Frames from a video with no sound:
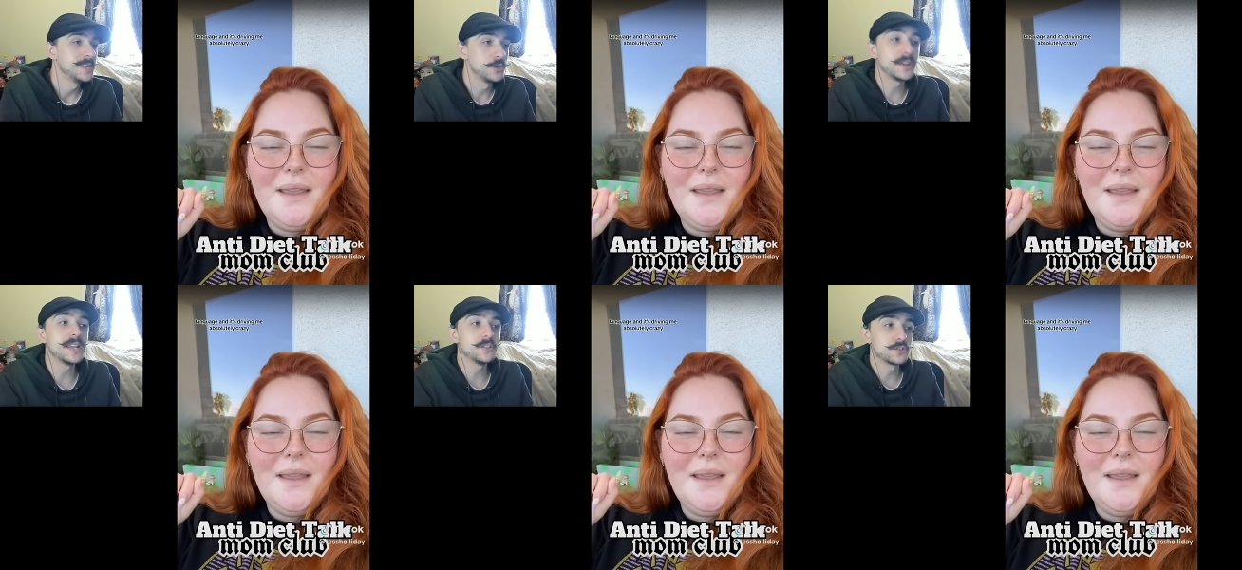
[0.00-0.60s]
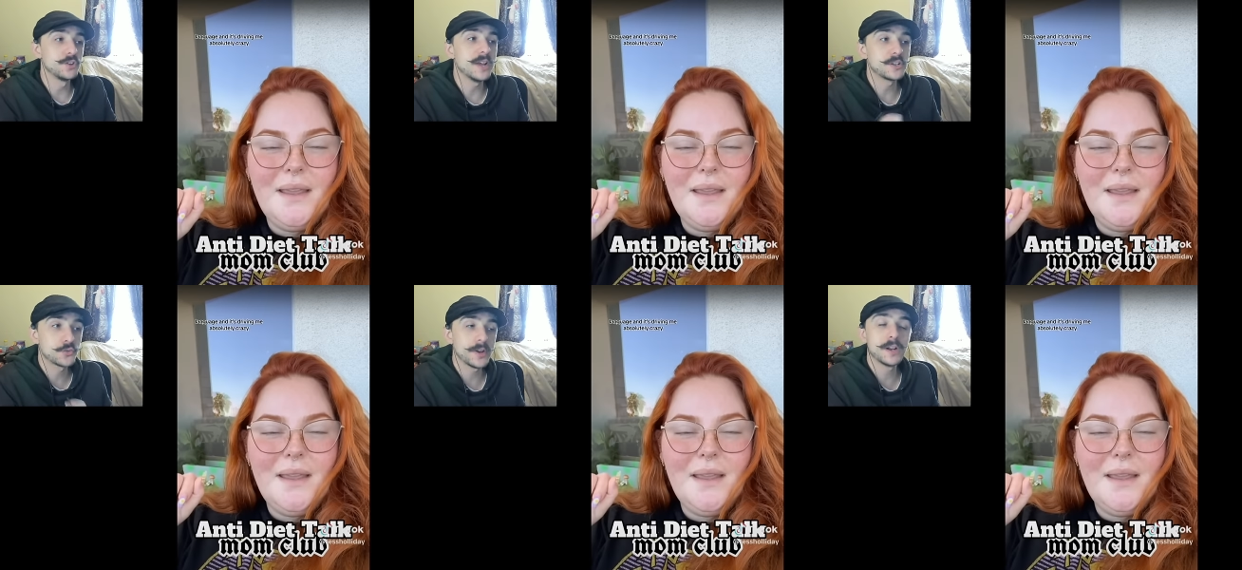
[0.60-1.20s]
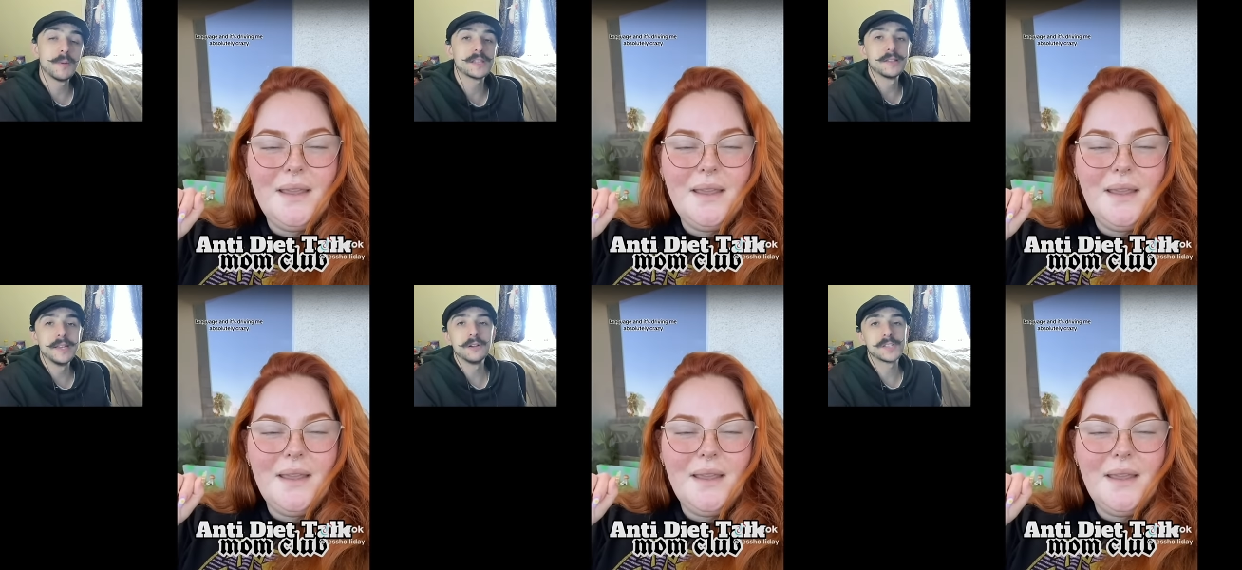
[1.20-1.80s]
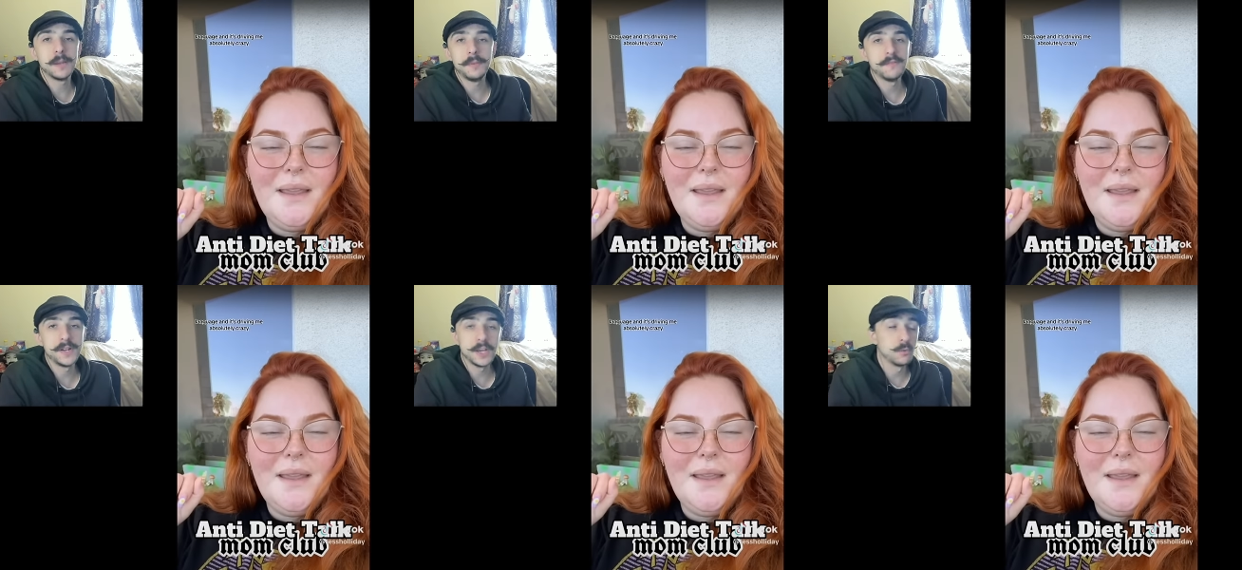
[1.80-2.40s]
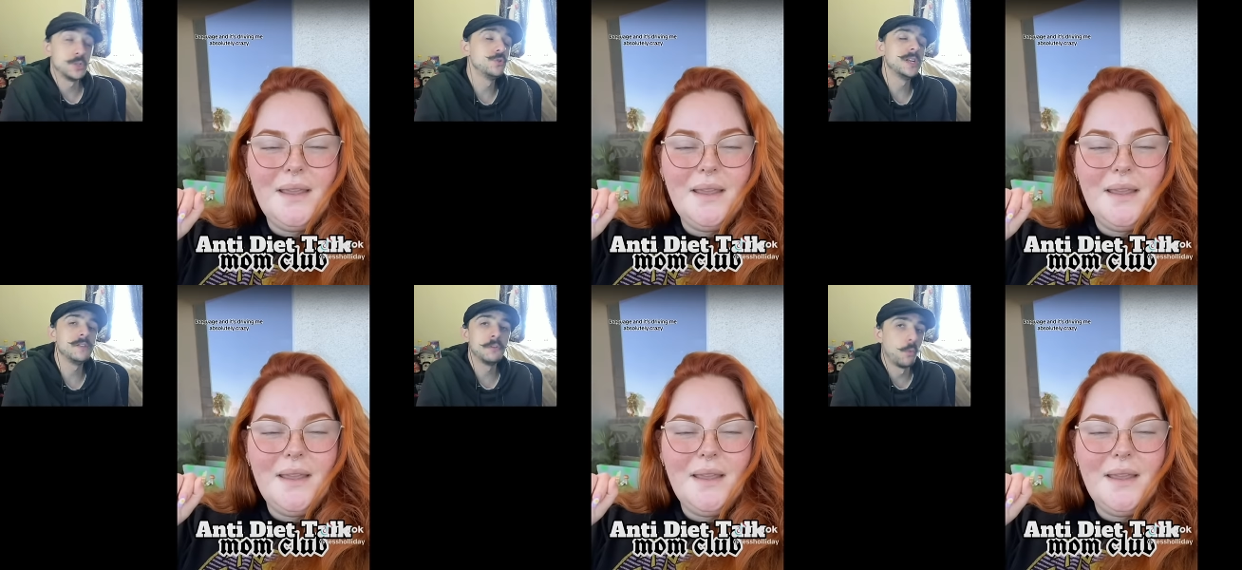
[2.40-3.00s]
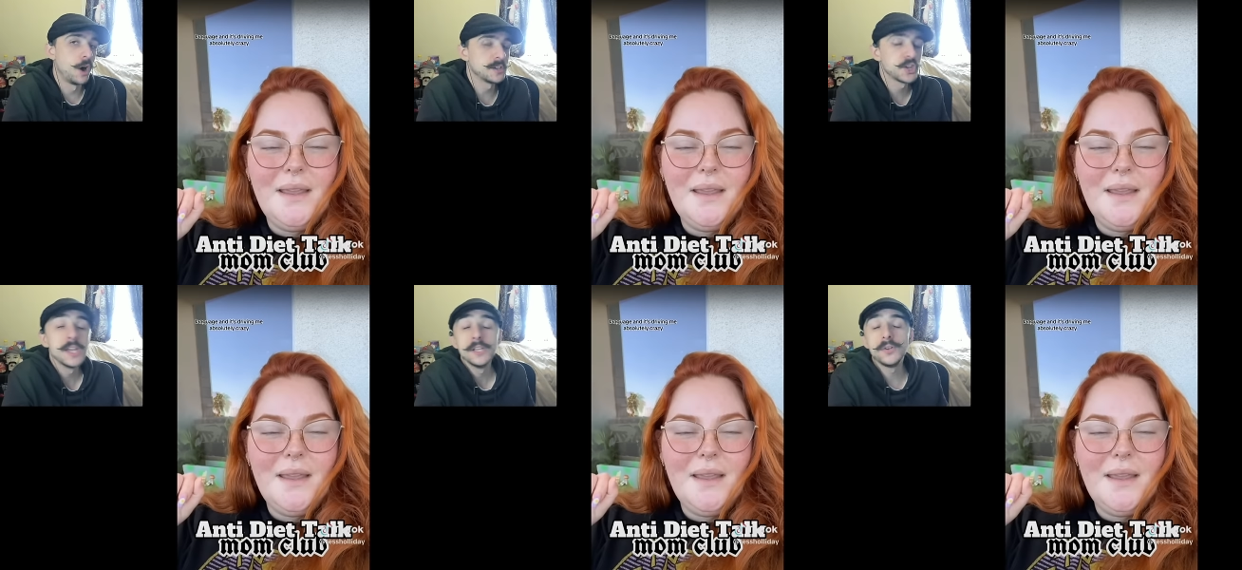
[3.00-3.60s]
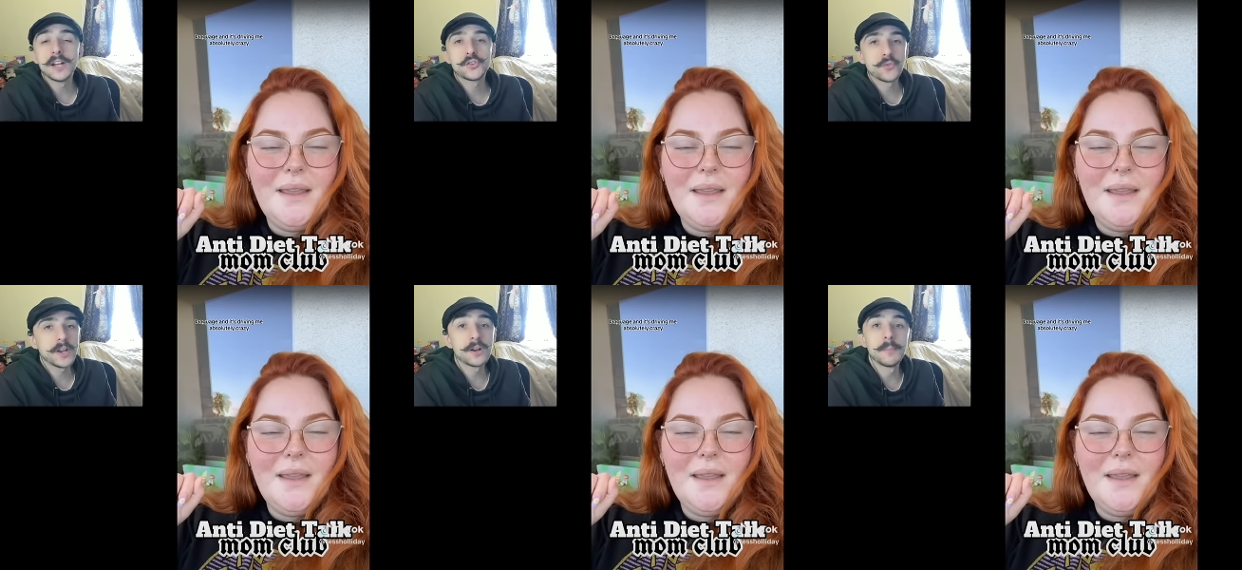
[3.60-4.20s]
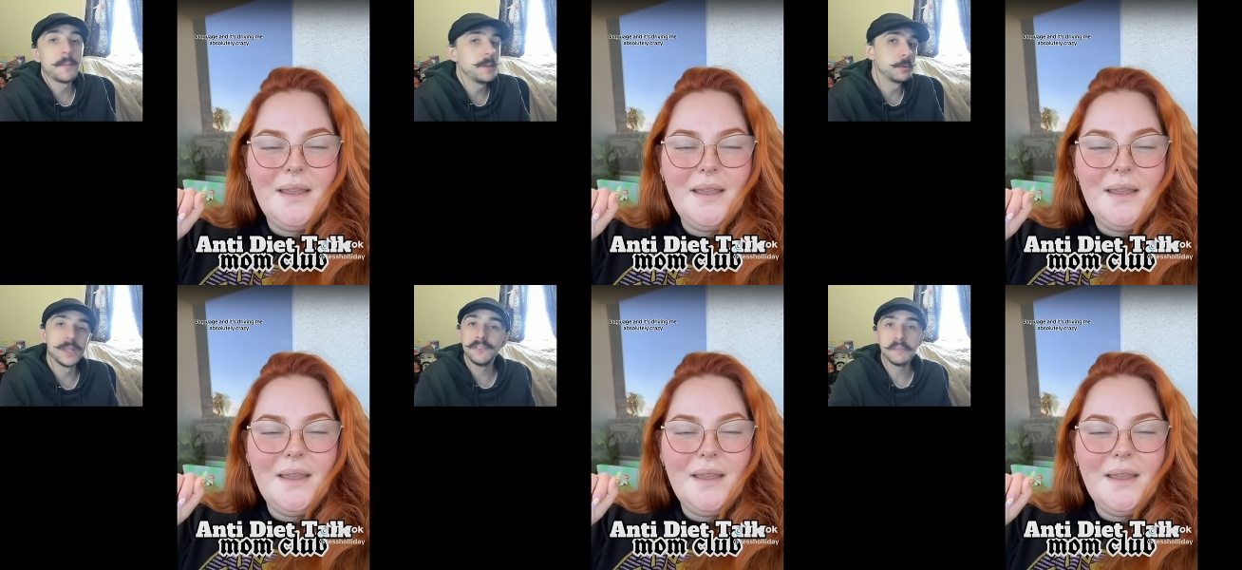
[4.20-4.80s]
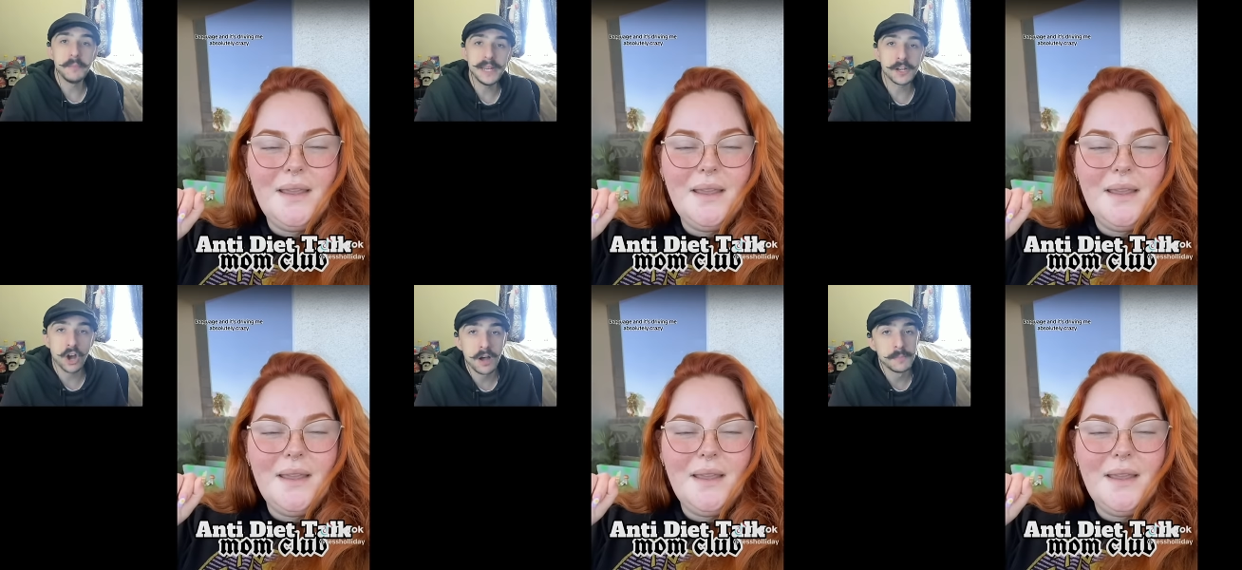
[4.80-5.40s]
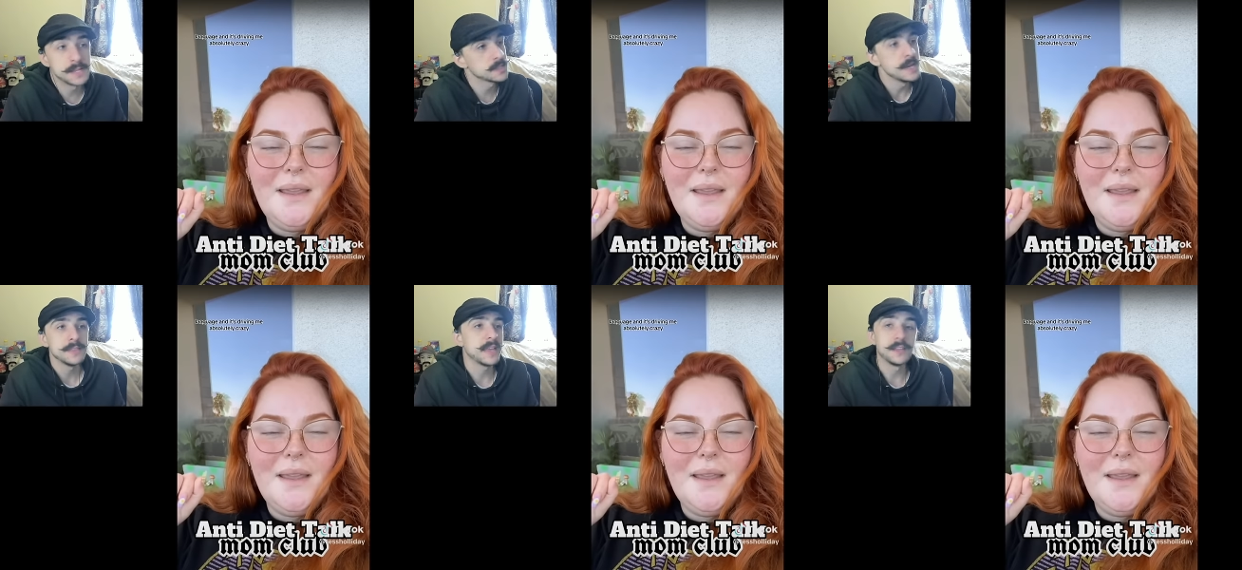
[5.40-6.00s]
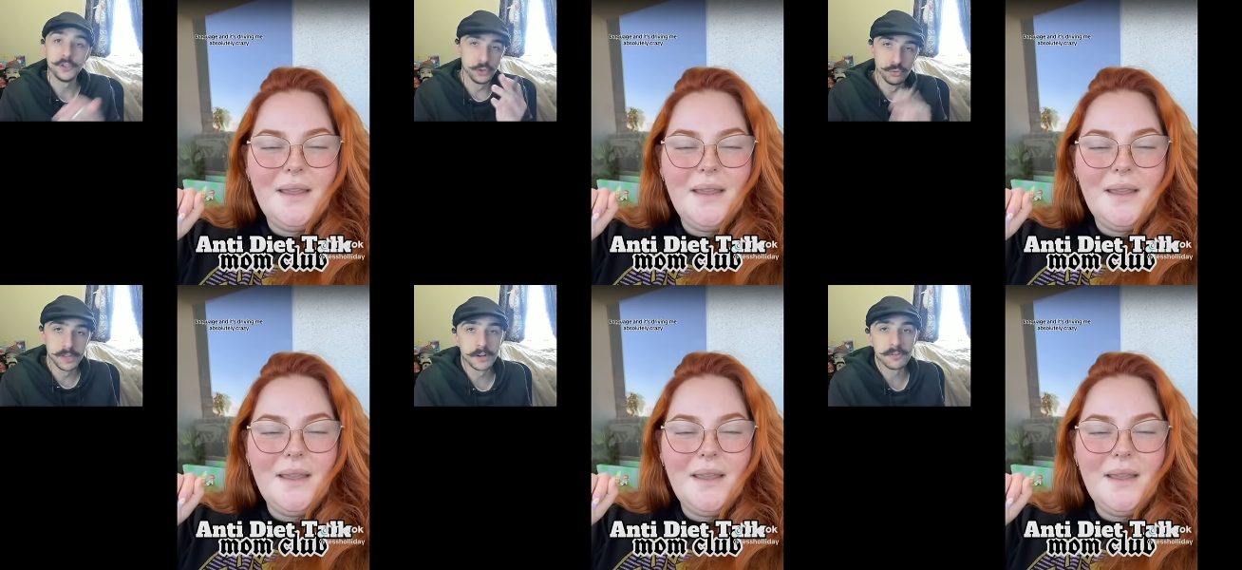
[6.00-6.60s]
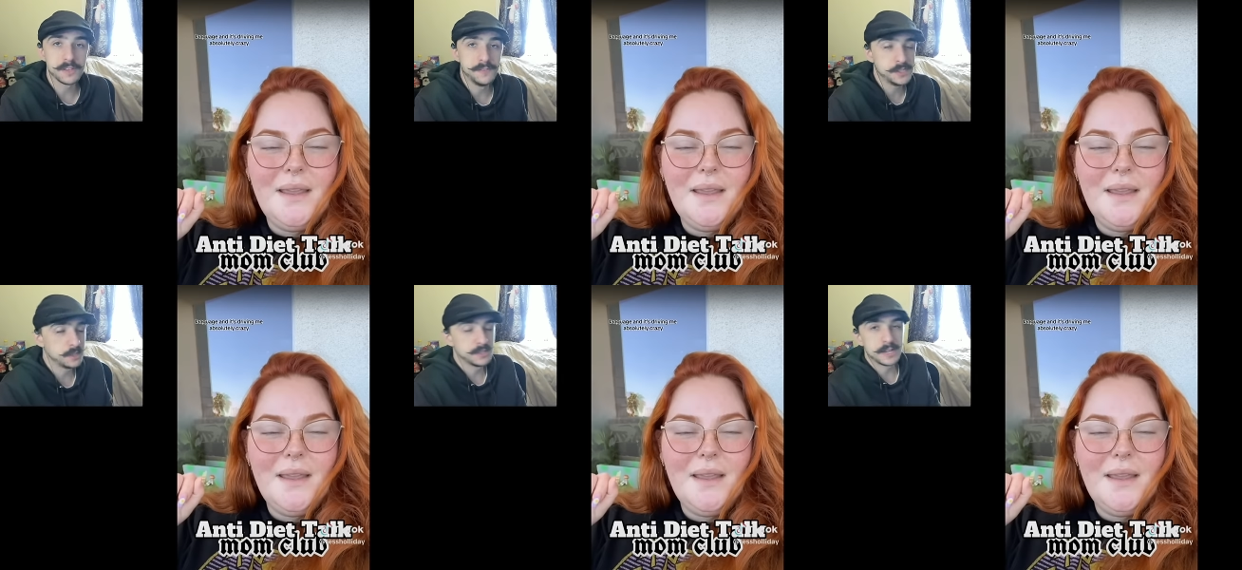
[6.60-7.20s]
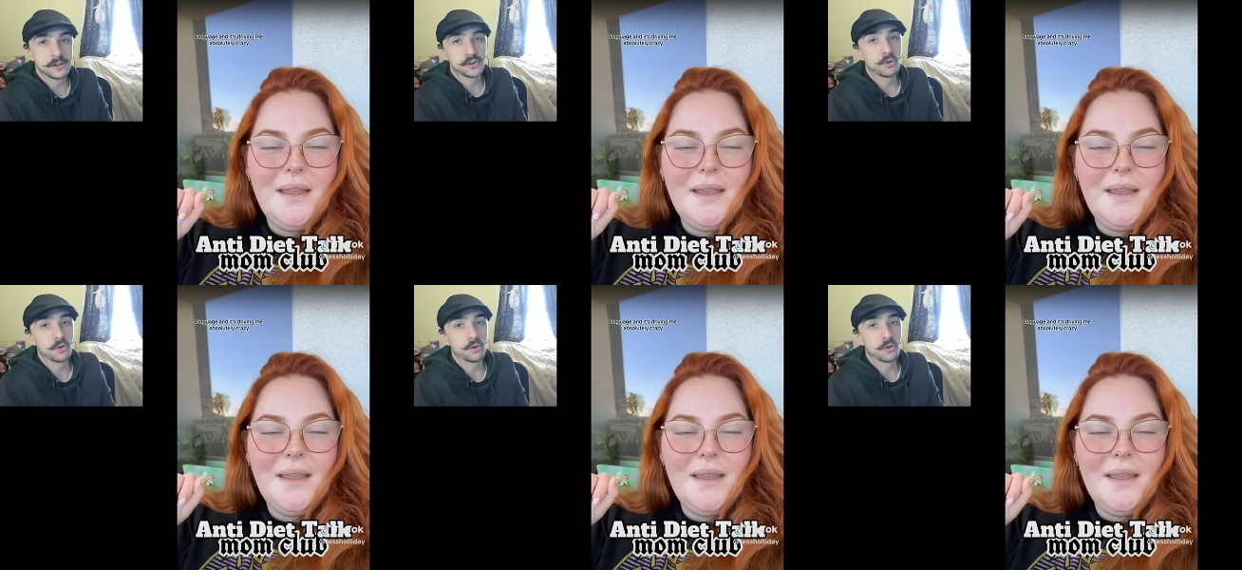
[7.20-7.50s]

Speaker 1: You're getting so you got triggered about the Leo Skepi video, which you didn't even watch. You got triggered about people leaving mean comments that you literally facilitate on your